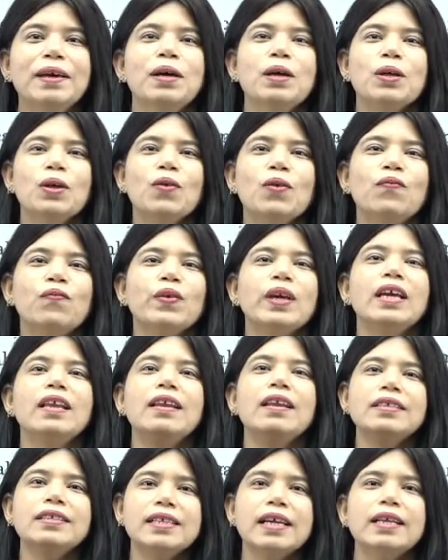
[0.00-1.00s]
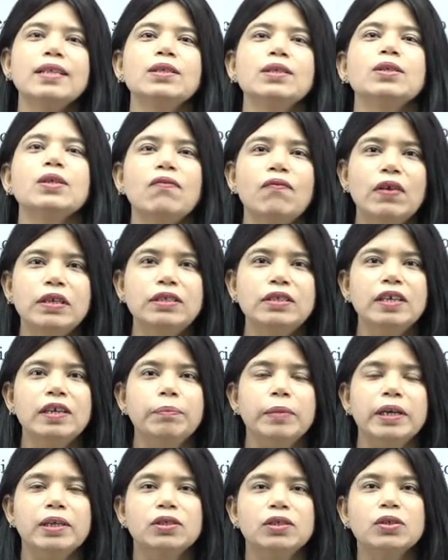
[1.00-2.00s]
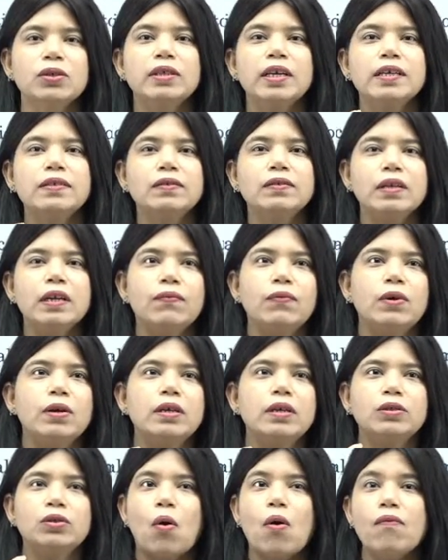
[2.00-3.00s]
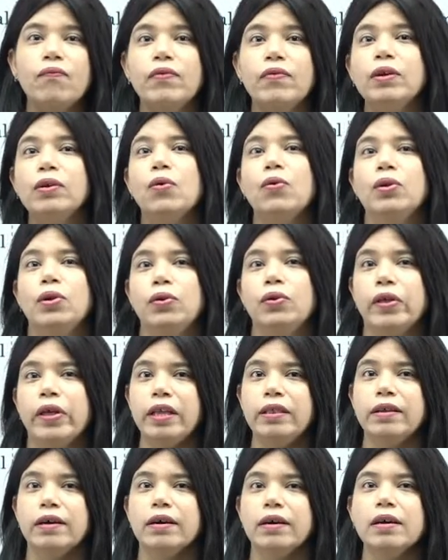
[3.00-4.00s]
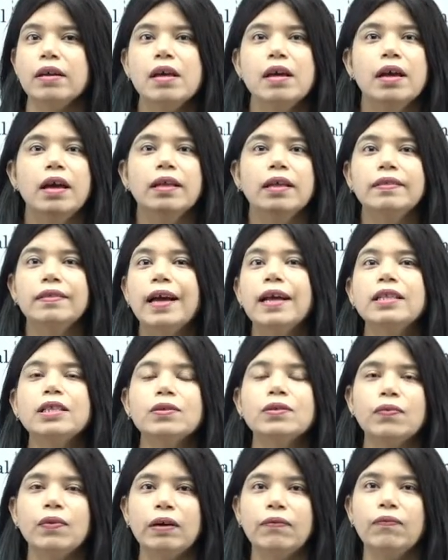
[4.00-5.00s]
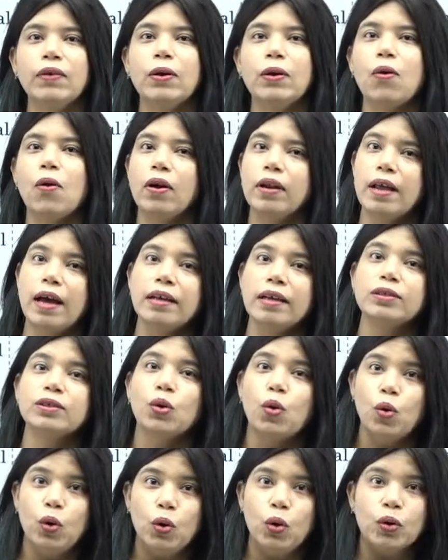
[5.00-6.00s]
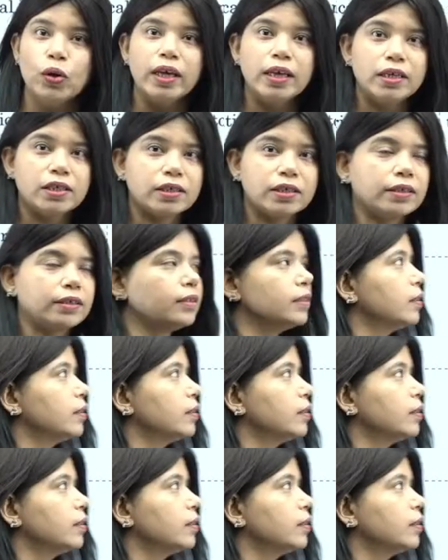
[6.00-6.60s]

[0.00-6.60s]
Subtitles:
you feel a sense of achievement. So, these three words often go together, and that's what we call as collocations.